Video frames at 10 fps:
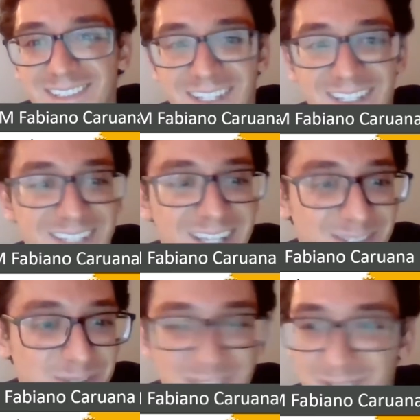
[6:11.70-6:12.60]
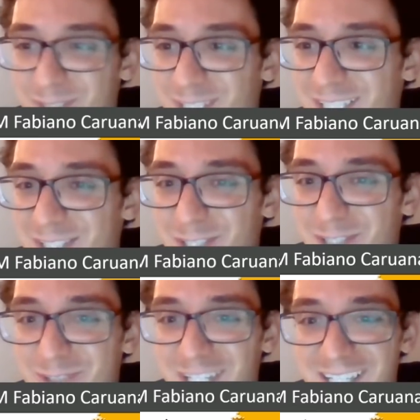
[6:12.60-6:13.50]
that was really a dirty
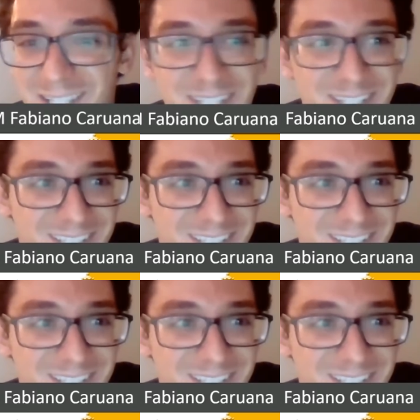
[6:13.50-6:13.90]
flag. I had